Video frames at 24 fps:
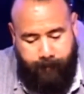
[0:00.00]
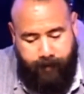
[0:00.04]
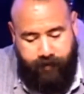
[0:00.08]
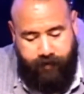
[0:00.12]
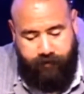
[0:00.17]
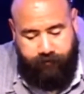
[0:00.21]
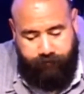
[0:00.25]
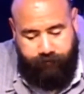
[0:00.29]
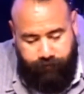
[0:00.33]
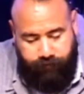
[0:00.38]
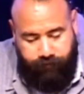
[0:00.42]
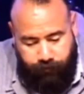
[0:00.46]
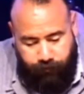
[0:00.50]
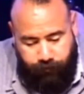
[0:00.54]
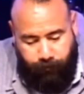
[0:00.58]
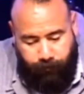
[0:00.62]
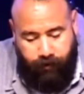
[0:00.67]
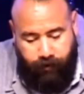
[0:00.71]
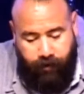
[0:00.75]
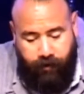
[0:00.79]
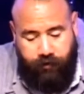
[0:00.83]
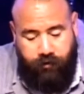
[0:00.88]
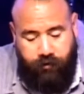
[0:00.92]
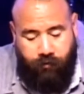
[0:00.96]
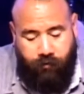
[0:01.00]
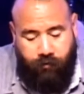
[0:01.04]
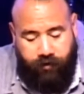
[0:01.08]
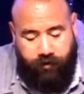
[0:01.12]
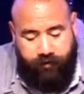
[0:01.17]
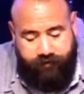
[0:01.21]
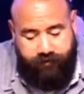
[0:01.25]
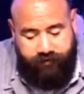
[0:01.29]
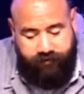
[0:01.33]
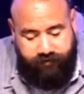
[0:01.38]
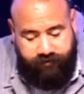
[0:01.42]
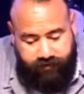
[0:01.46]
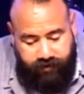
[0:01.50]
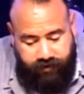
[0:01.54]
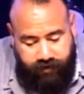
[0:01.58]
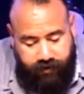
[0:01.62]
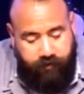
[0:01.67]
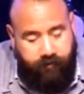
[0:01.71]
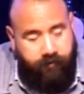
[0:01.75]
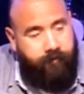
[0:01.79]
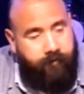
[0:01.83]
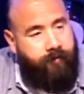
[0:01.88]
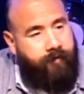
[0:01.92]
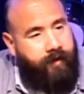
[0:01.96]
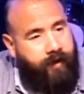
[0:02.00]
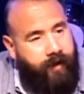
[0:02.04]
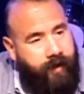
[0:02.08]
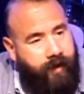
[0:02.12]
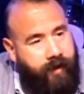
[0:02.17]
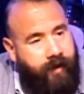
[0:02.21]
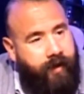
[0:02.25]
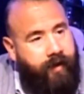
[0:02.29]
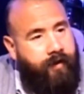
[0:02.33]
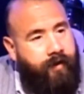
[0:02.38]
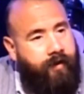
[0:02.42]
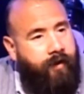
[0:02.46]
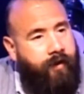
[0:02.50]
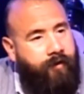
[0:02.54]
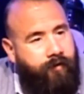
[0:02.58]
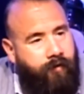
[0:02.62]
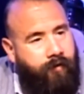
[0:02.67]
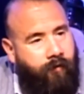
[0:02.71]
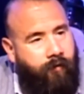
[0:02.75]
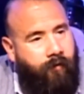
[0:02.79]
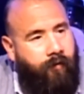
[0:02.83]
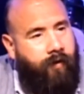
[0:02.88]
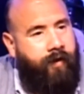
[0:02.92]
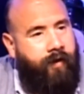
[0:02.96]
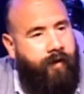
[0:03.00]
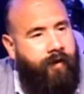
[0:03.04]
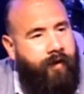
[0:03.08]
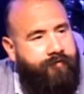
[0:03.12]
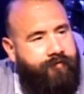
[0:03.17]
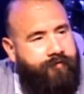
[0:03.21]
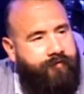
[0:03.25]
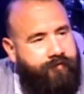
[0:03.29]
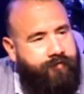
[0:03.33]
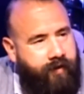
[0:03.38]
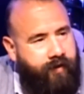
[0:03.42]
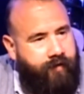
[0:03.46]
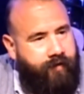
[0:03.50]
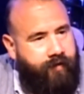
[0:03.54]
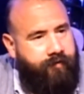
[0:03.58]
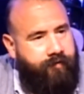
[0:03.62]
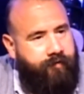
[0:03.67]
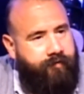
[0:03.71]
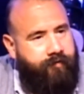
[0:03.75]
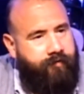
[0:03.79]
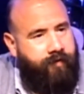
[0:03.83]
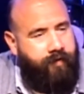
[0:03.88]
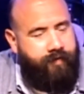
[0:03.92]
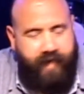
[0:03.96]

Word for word: It's futile. You are still in your sins.